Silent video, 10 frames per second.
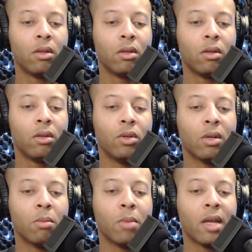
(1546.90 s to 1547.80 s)
you could
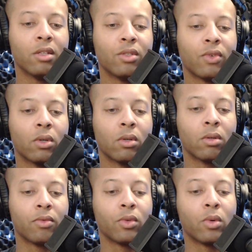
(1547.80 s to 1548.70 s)
manage
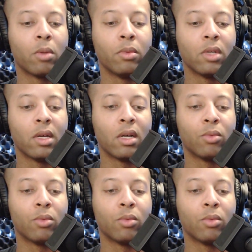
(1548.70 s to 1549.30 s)
to help